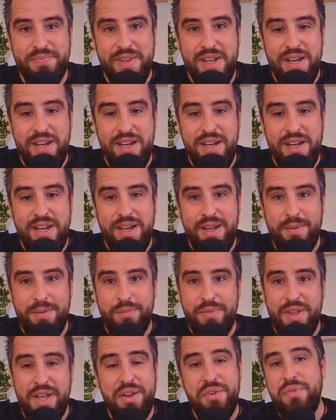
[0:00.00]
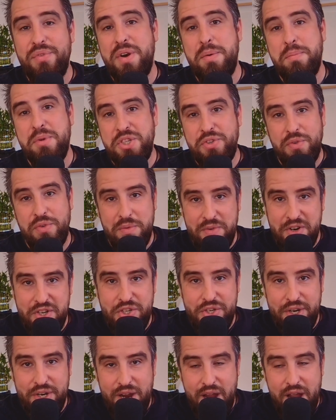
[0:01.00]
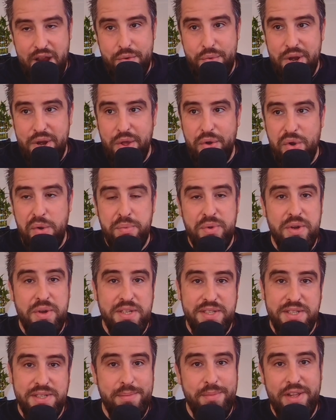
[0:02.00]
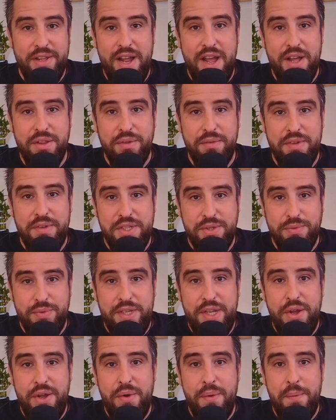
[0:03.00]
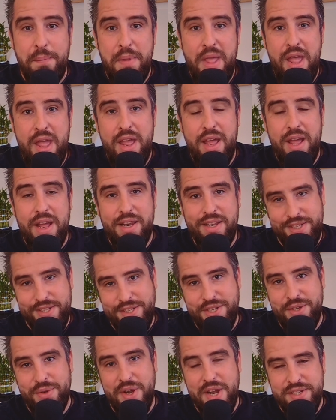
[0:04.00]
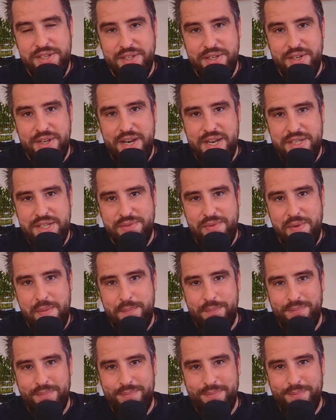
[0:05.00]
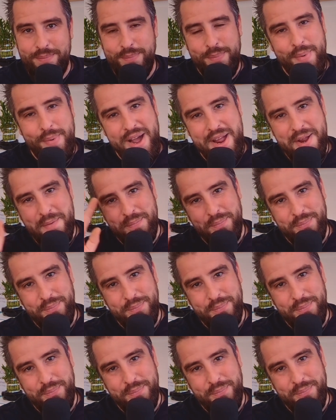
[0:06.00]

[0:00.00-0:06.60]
Thank you very much for watching. I really hope you got something out of this video, and I'll see you guys in the next one. Bye.